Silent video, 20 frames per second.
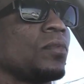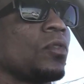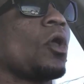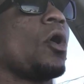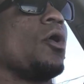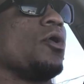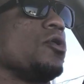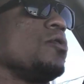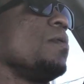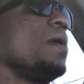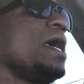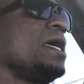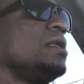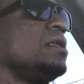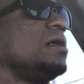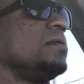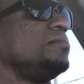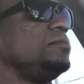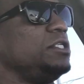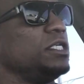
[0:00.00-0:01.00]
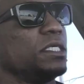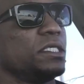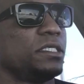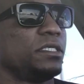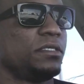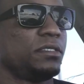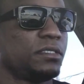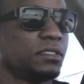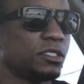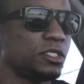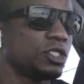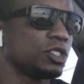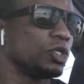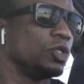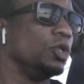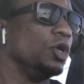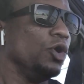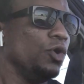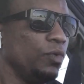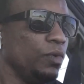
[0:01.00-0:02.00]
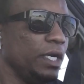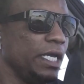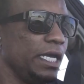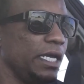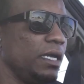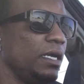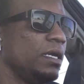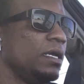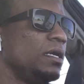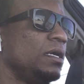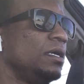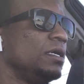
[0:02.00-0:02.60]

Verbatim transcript: or you end up just slowly